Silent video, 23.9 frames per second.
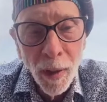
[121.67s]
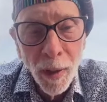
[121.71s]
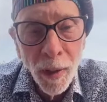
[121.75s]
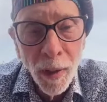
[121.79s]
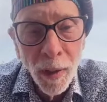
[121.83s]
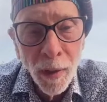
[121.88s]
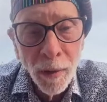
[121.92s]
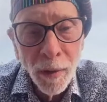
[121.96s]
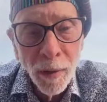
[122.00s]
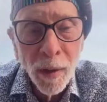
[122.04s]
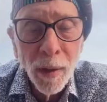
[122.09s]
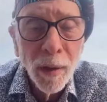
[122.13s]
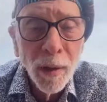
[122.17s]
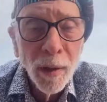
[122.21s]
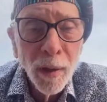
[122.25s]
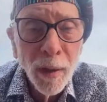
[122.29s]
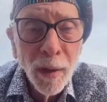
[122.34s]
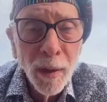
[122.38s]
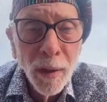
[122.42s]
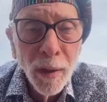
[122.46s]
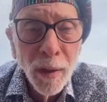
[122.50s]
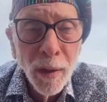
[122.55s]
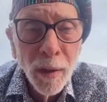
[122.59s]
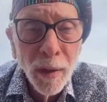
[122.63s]
and
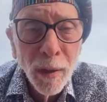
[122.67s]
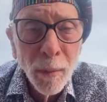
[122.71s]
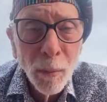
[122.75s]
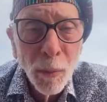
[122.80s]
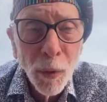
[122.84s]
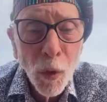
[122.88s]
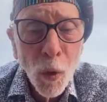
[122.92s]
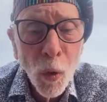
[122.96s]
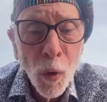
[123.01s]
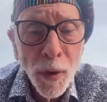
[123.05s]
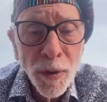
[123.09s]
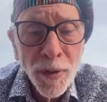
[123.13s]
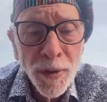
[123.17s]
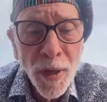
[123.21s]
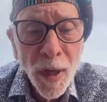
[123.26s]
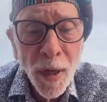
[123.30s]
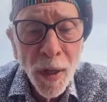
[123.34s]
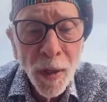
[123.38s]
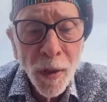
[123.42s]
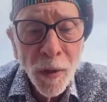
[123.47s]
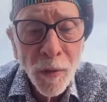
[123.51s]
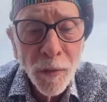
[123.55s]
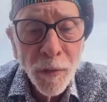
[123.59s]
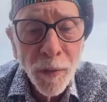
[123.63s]
McCoy
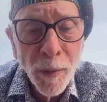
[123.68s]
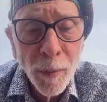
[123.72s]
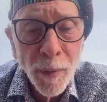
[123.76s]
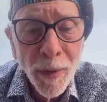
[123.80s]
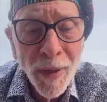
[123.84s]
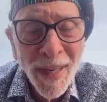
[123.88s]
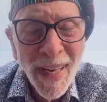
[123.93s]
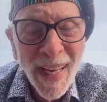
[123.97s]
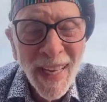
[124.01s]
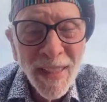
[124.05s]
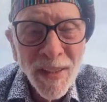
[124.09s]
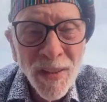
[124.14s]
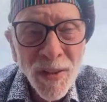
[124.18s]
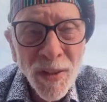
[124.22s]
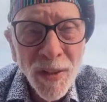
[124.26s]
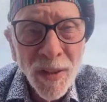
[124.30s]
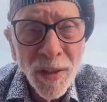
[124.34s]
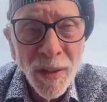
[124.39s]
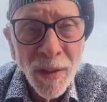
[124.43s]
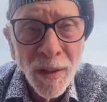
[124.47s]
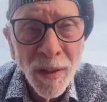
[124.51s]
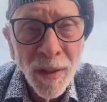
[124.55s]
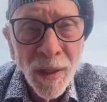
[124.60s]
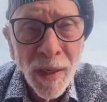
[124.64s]
Tyner from the
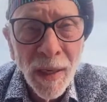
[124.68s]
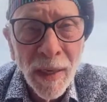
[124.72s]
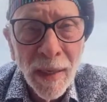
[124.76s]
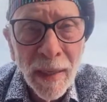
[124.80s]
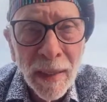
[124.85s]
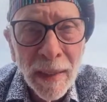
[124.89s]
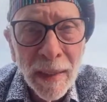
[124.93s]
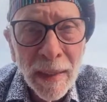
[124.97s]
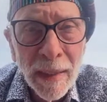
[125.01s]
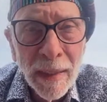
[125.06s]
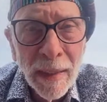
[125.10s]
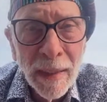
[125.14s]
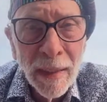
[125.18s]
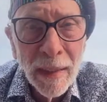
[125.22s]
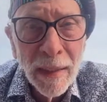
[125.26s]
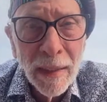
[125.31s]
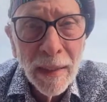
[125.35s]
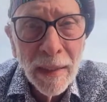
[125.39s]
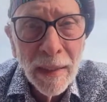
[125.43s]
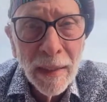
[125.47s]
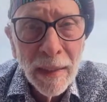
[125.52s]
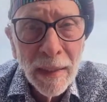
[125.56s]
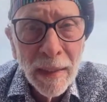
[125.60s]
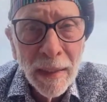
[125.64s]

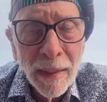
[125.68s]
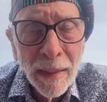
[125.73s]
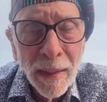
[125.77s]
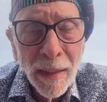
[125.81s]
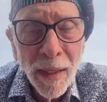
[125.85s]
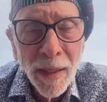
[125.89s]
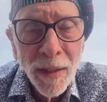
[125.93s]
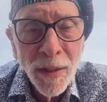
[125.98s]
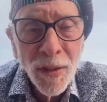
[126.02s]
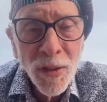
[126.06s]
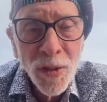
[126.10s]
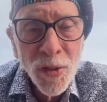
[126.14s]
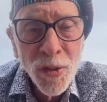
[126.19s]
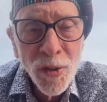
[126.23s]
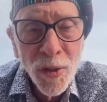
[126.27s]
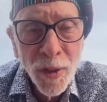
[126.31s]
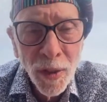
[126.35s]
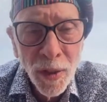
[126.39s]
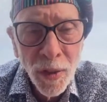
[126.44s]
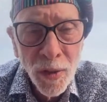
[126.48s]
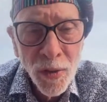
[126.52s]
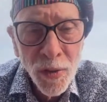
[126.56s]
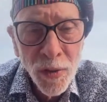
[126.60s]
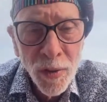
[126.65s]

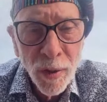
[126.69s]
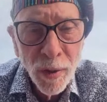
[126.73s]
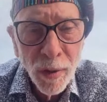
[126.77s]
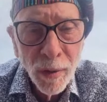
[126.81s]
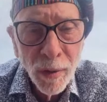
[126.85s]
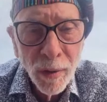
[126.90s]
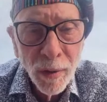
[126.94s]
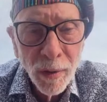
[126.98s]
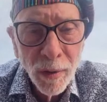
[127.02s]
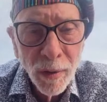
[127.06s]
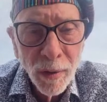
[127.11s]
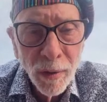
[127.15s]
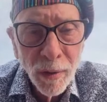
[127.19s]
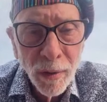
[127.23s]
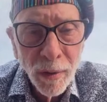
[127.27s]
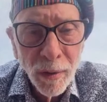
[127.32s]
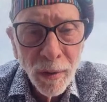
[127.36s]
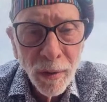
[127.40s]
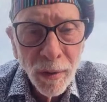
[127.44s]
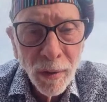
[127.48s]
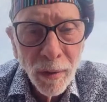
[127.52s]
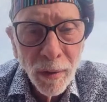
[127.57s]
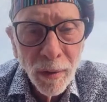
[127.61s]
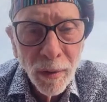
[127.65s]
1996
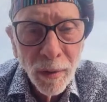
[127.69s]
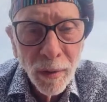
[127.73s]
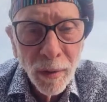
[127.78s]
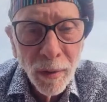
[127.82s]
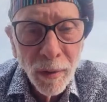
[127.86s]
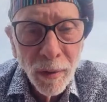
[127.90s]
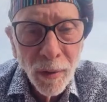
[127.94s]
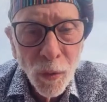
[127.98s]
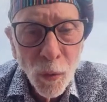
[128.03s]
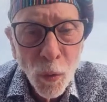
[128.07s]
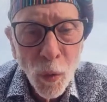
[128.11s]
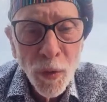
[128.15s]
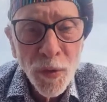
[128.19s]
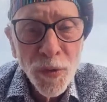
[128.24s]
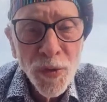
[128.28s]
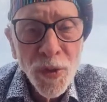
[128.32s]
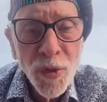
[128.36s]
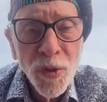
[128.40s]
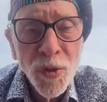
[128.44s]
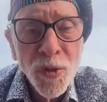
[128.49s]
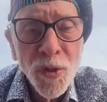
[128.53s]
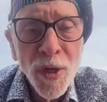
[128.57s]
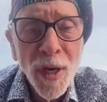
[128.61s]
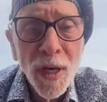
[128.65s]
North
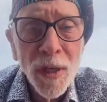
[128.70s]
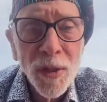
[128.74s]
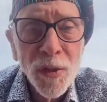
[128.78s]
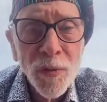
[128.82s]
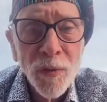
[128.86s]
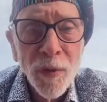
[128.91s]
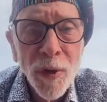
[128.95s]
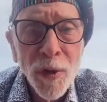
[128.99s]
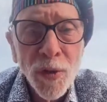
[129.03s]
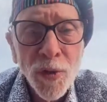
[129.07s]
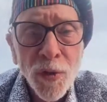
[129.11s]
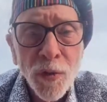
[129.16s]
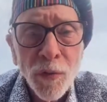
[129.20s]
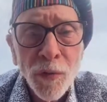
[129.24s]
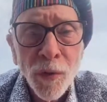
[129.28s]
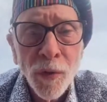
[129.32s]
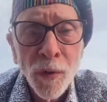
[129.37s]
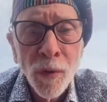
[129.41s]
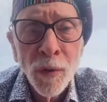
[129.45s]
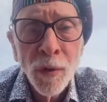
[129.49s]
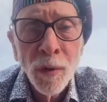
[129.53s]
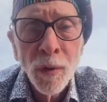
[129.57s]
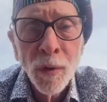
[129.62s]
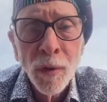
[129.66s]
Sea Jazz
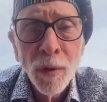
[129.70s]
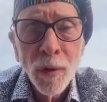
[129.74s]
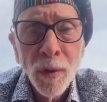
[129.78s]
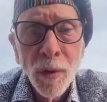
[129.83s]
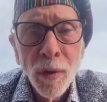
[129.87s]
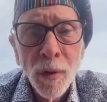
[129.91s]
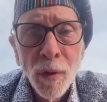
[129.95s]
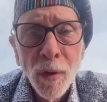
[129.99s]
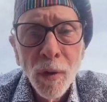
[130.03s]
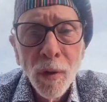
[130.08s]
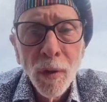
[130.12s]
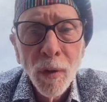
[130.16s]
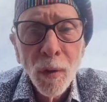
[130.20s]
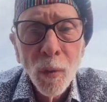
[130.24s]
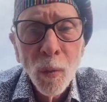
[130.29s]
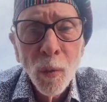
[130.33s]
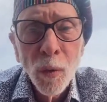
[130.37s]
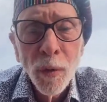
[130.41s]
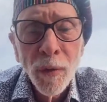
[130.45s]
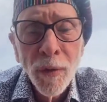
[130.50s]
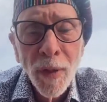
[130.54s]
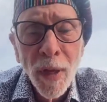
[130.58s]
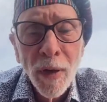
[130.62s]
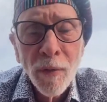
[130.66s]
Festival
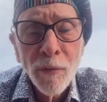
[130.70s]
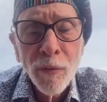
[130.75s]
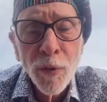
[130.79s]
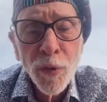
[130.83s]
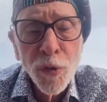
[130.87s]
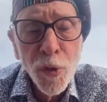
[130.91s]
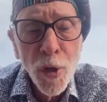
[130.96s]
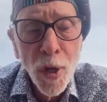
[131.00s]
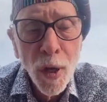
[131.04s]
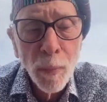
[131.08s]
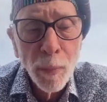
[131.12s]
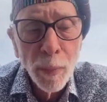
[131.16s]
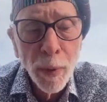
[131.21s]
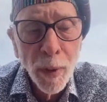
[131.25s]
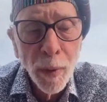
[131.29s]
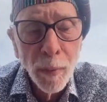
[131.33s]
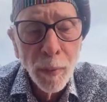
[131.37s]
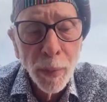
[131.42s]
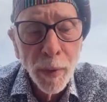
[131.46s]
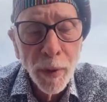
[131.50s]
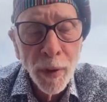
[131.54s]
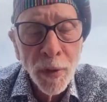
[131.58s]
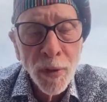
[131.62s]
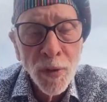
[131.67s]
with Avery Sharp
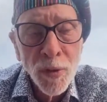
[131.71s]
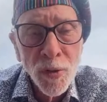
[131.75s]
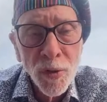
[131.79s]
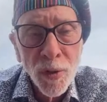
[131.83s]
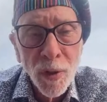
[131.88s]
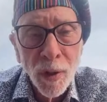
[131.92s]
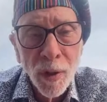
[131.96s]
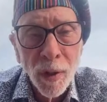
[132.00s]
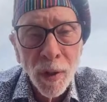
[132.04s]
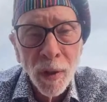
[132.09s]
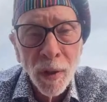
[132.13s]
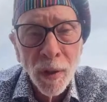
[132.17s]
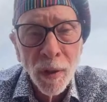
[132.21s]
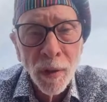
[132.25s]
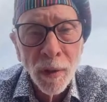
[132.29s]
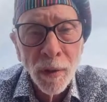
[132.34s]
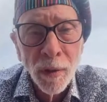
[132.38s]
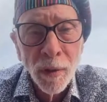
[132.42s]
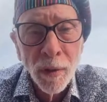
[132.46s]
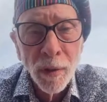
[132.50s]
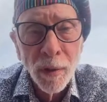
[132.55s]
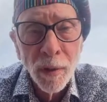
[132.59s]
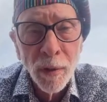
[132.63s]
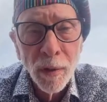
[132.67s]
on bass
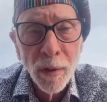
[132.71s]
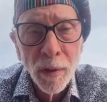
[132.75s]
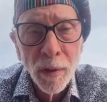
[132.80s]
and